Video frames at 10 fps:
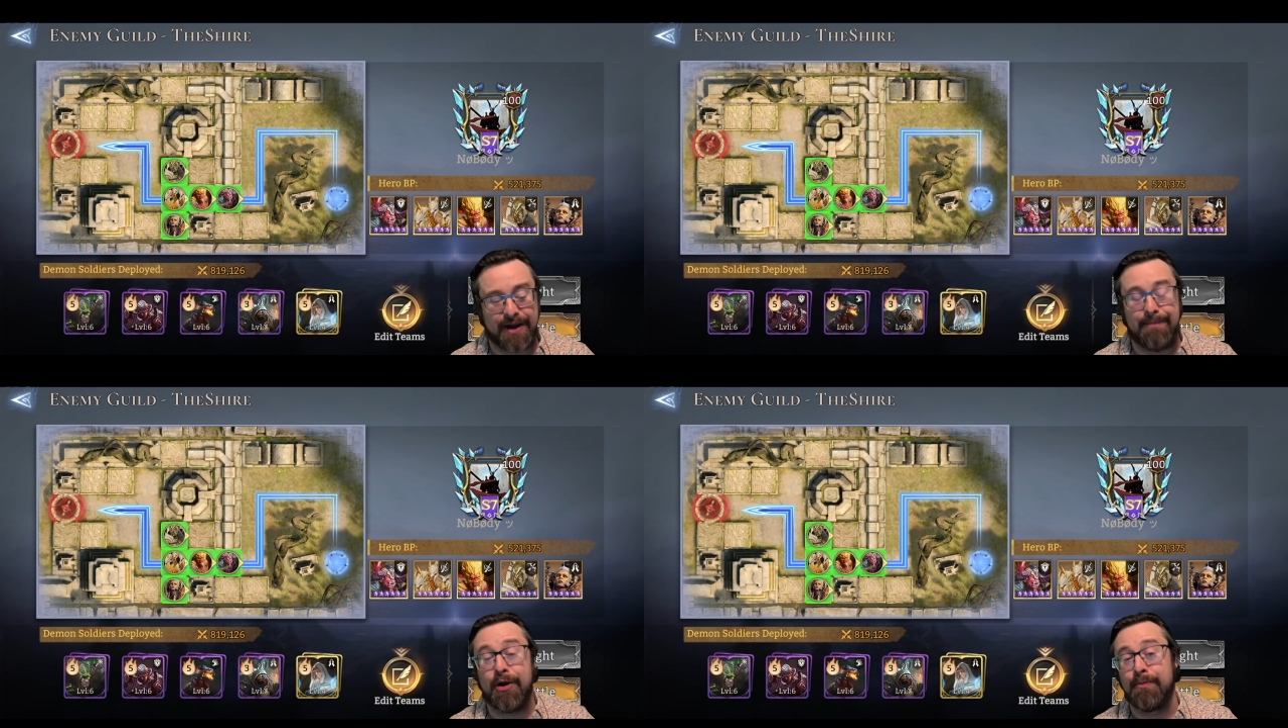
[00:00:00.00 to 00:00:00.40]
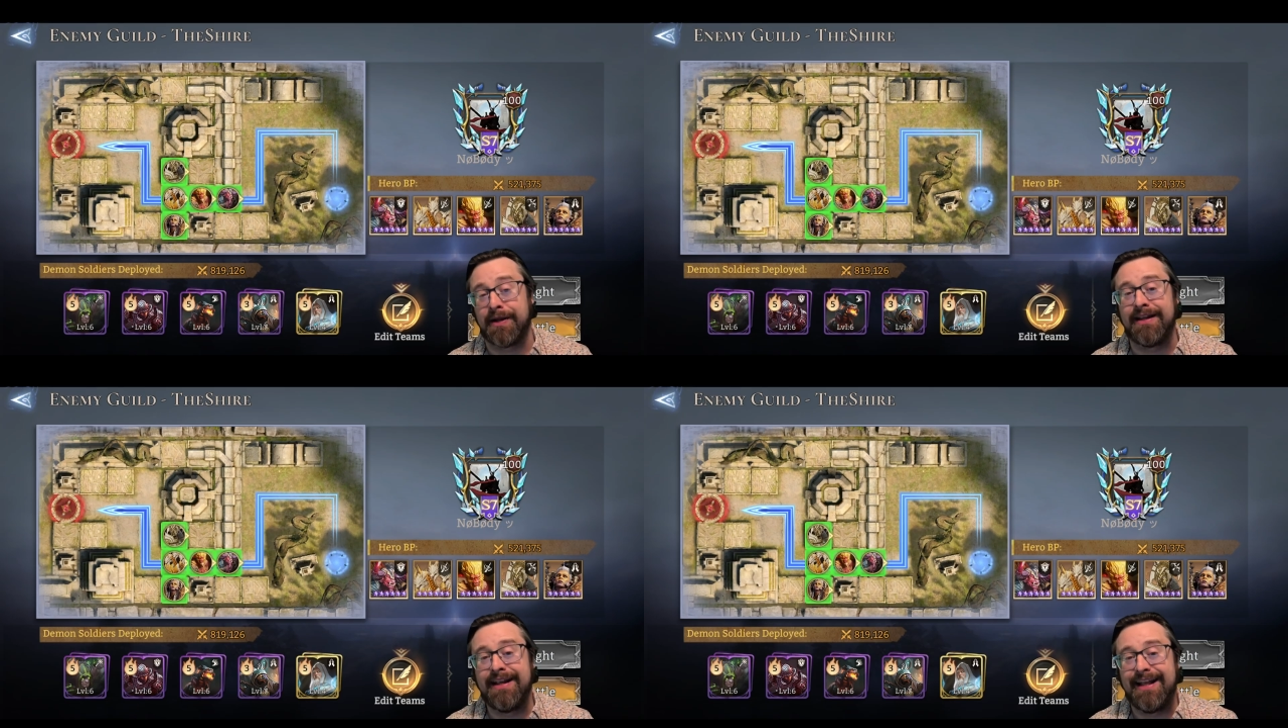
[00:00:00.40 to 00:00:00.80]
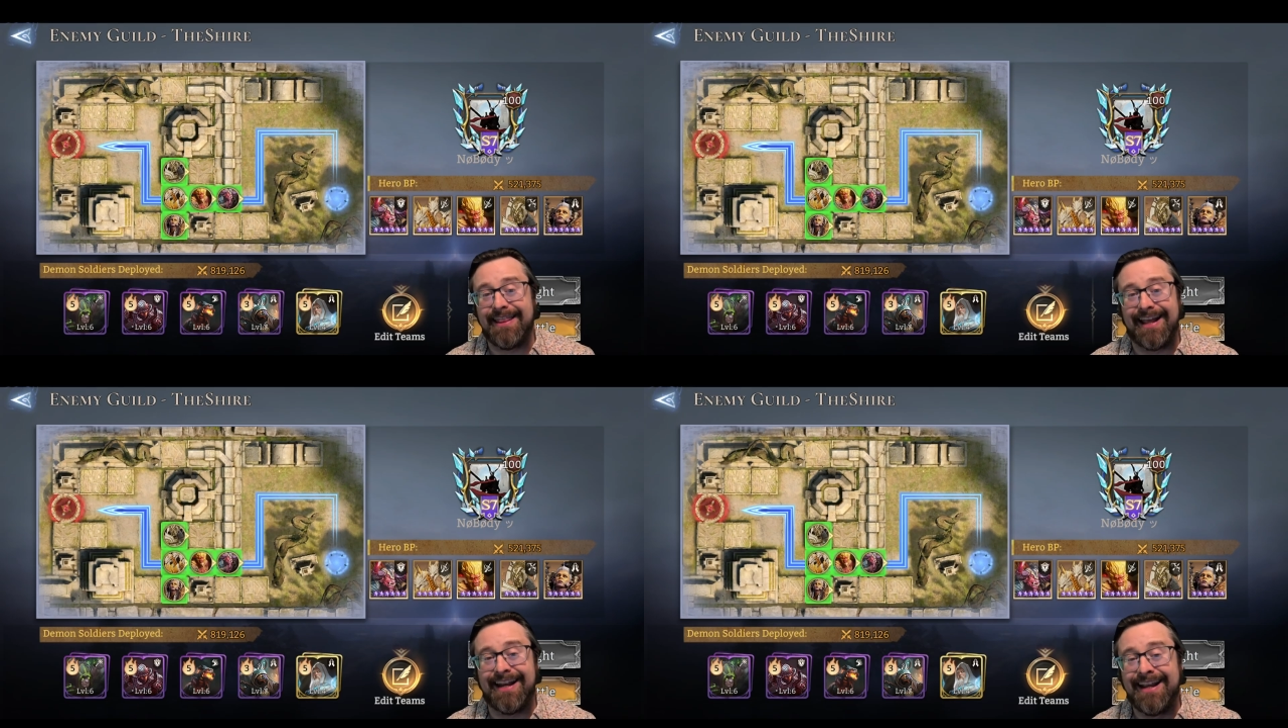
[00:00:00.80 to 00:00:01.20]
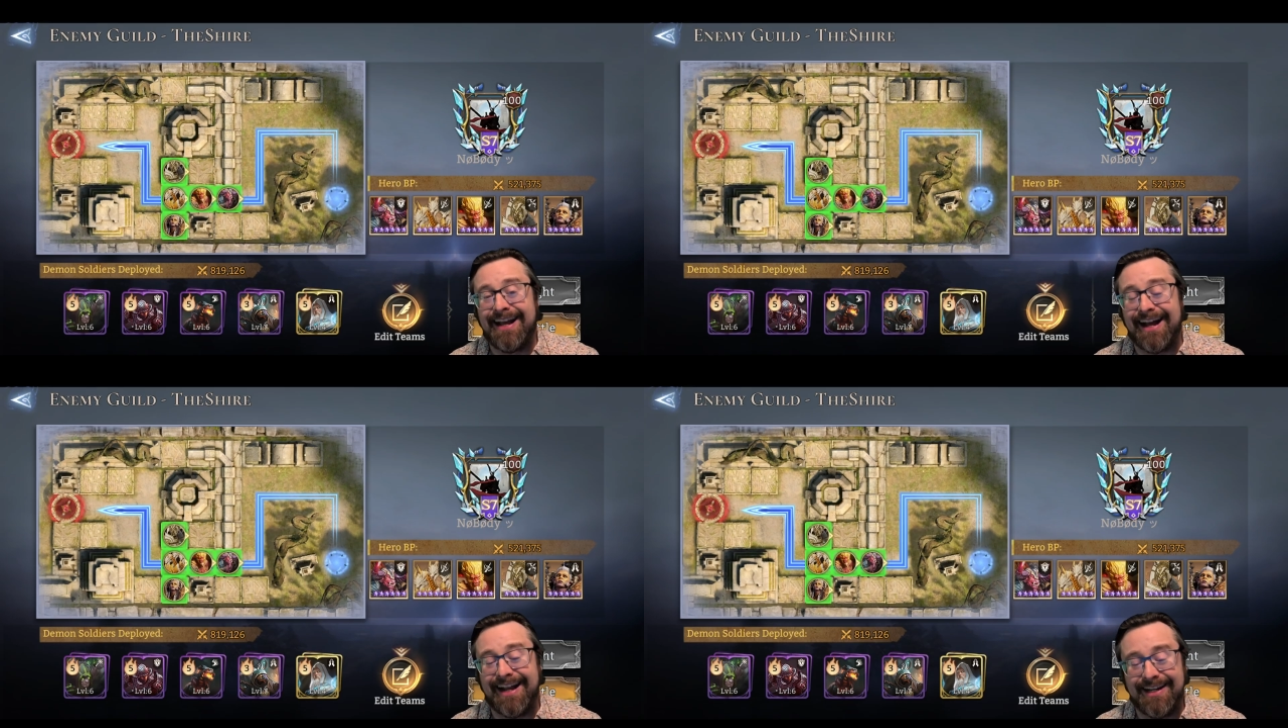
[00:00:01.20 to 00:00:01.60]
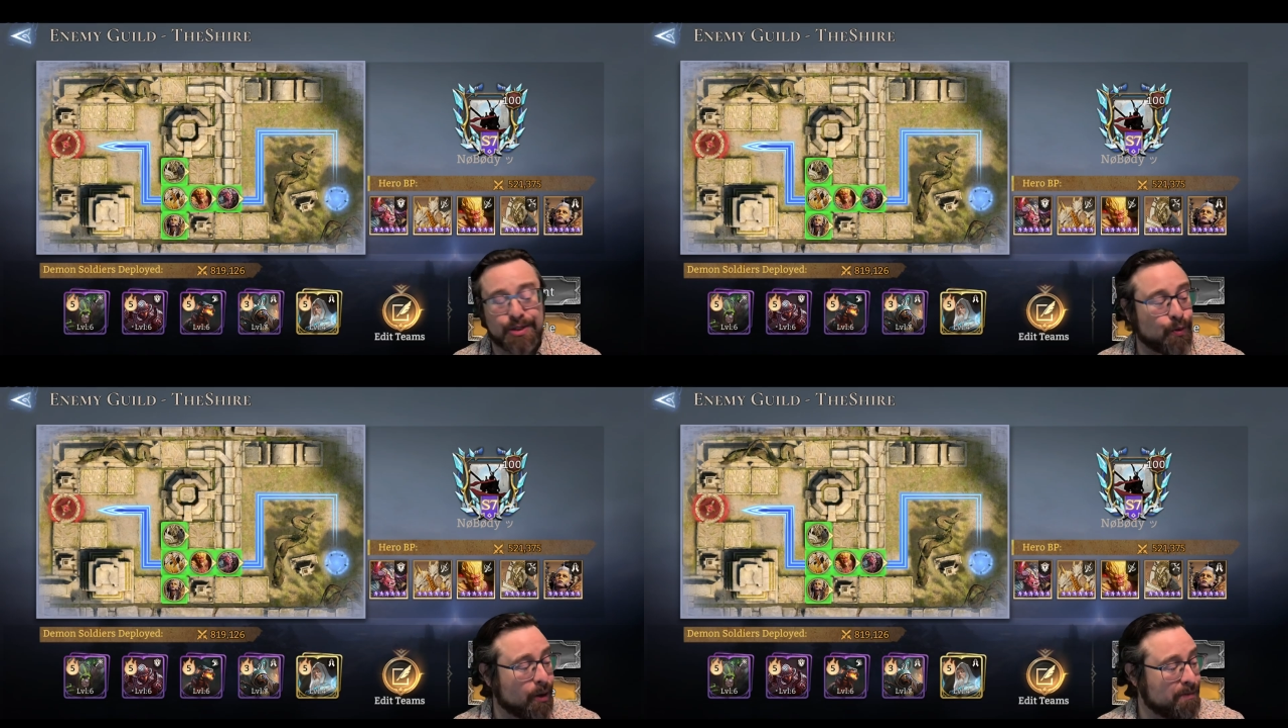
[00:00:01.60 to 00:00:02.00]
so I'm hoping that it
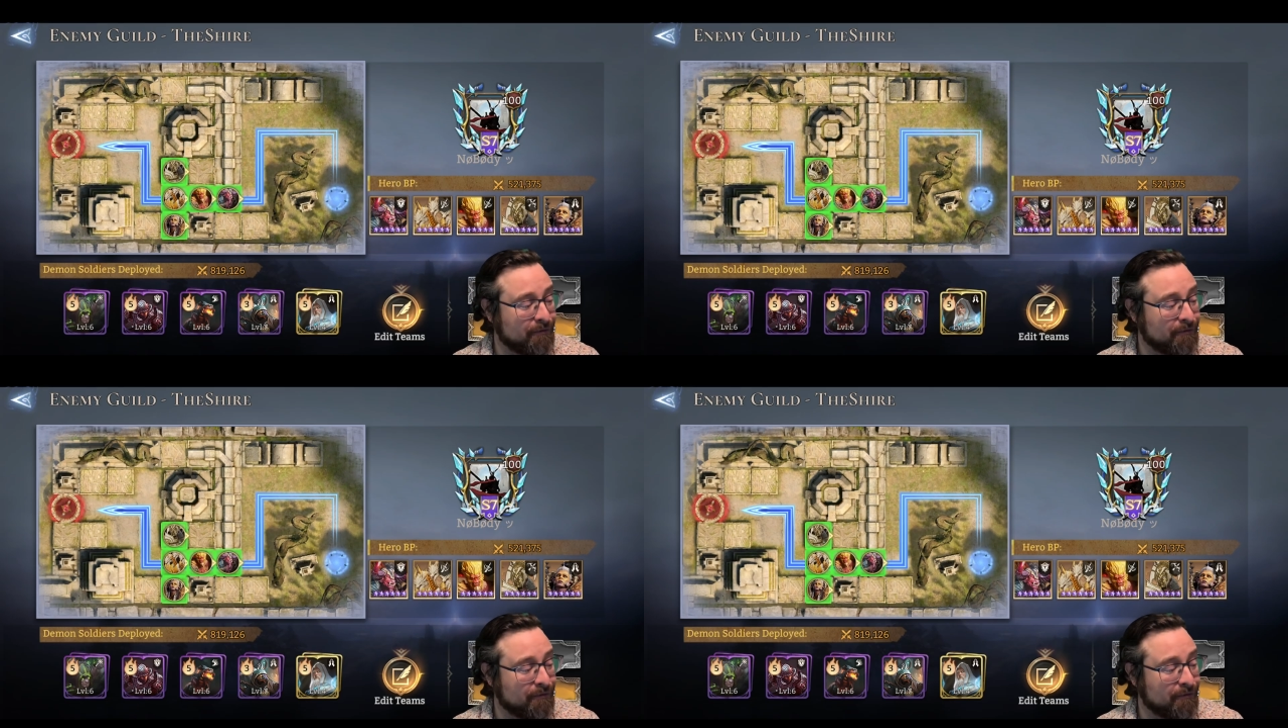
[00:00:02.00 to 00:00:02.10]
has worked.